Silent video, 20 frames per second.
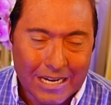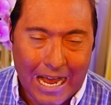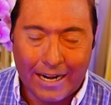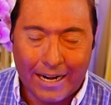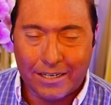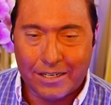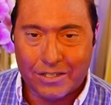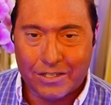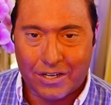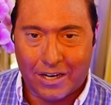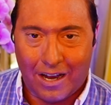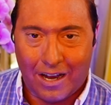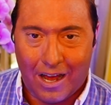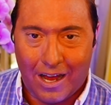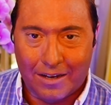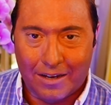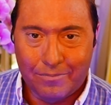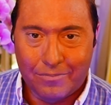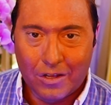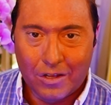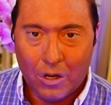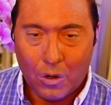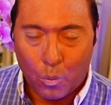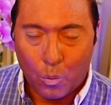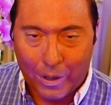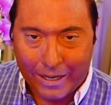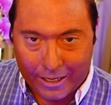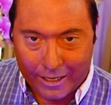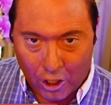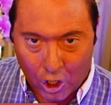The data doesn't lie.
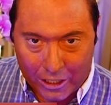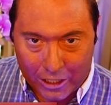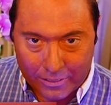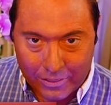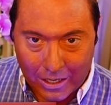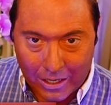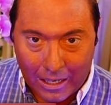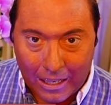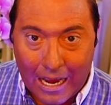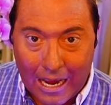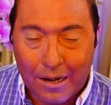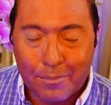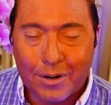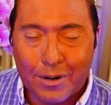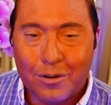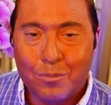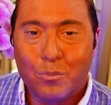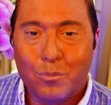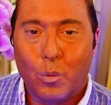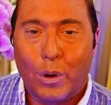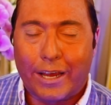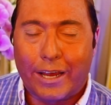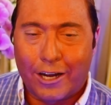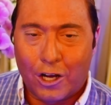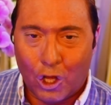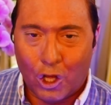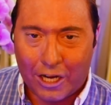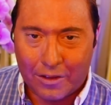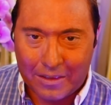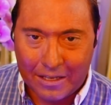We can look at the labor,
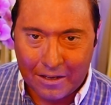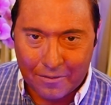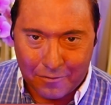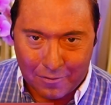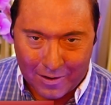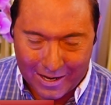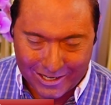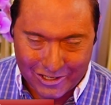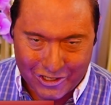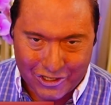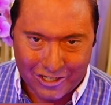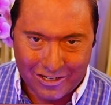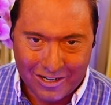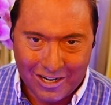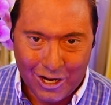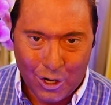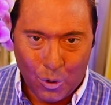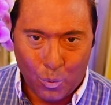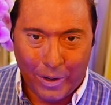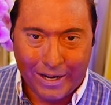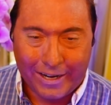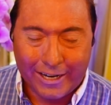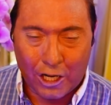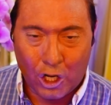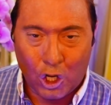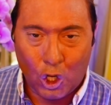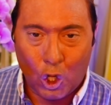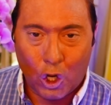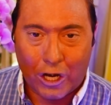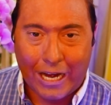we can look at the inflation,
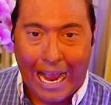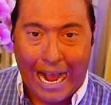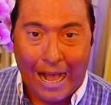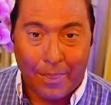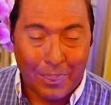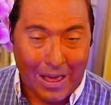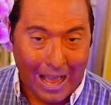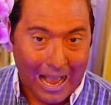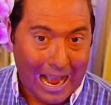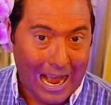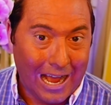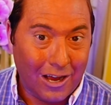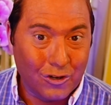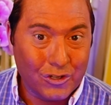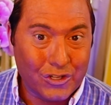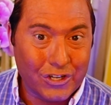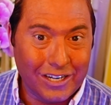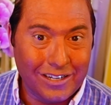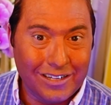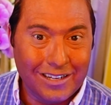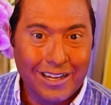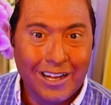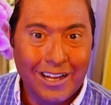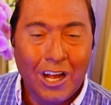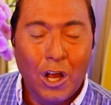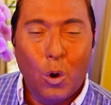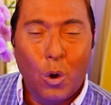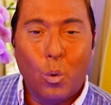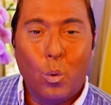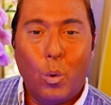we can look at the
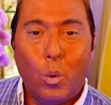housing,